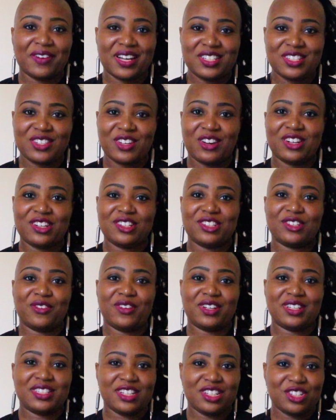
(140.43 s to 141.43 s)
I started
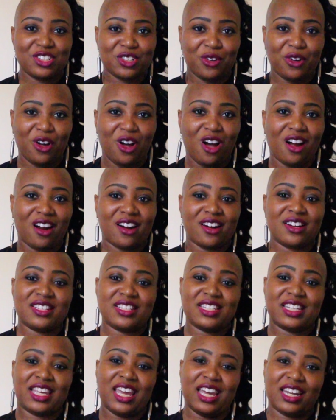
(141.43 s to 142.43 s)
doing digital art,
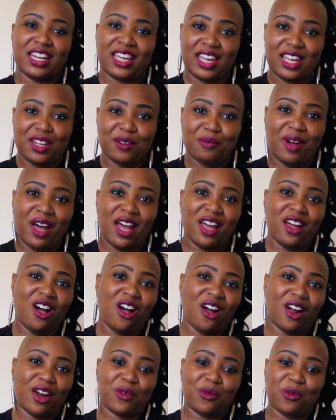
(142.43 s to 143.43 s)
scanning in my
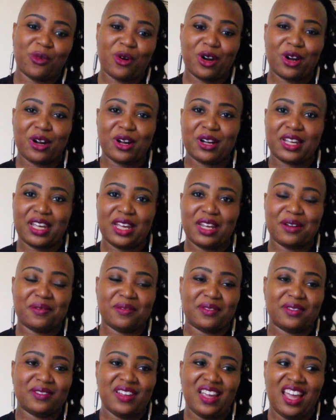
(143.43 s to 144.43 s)
artwork
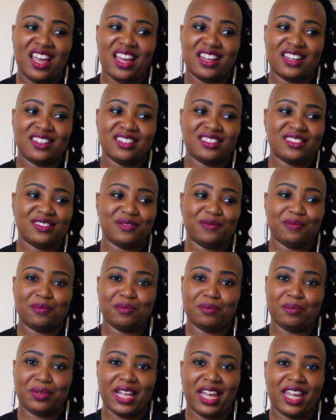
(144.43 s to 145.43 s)
and
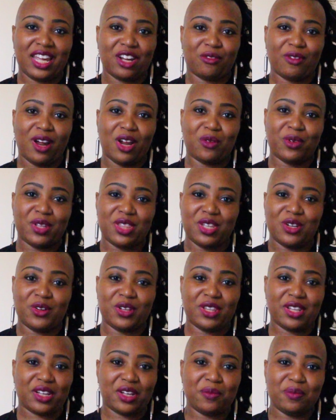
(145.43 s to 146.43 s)
playing around with it
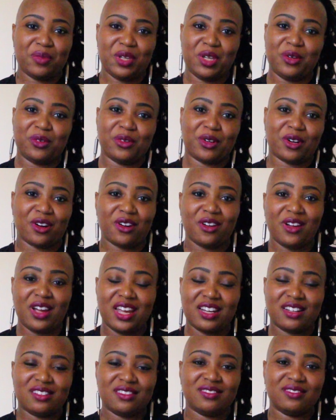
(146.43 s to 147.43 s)
on the computer,
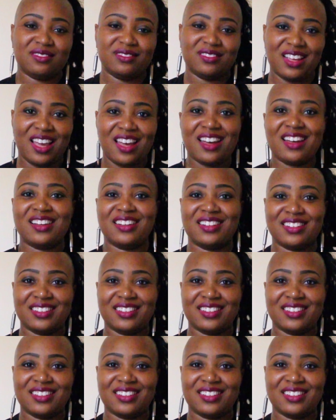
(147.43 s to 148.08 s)
and yeah.